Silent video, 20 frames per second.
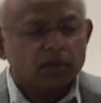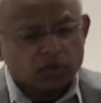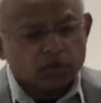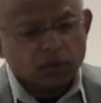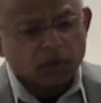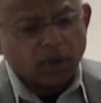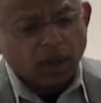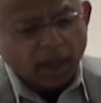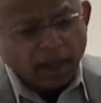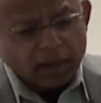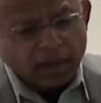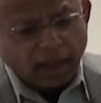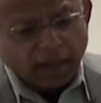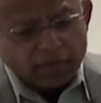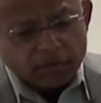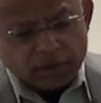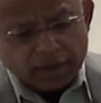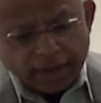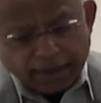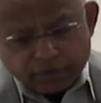So
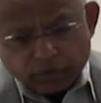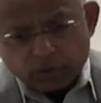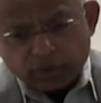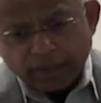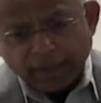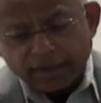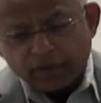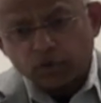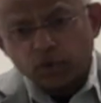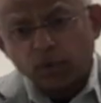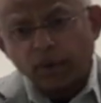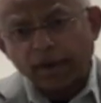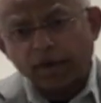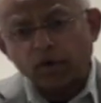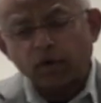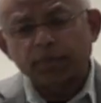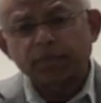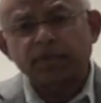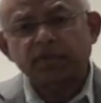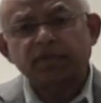I would like to thank you. I
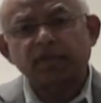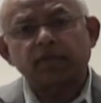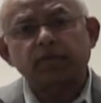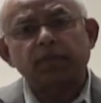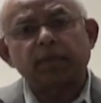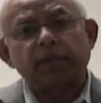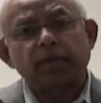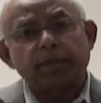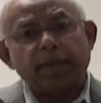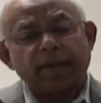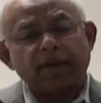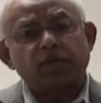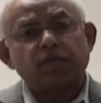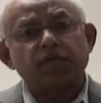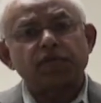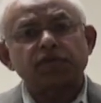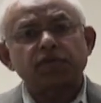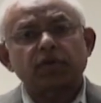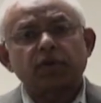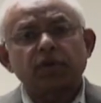hope this has been
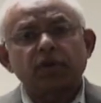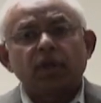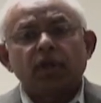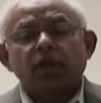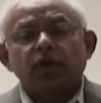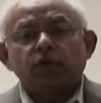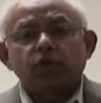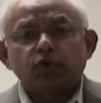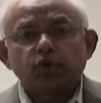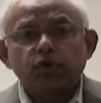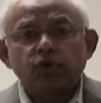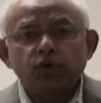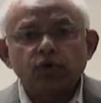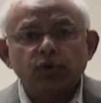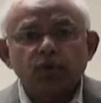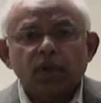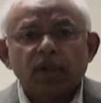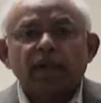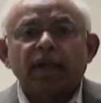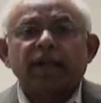beneficial to
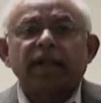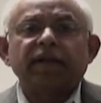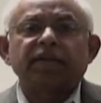you.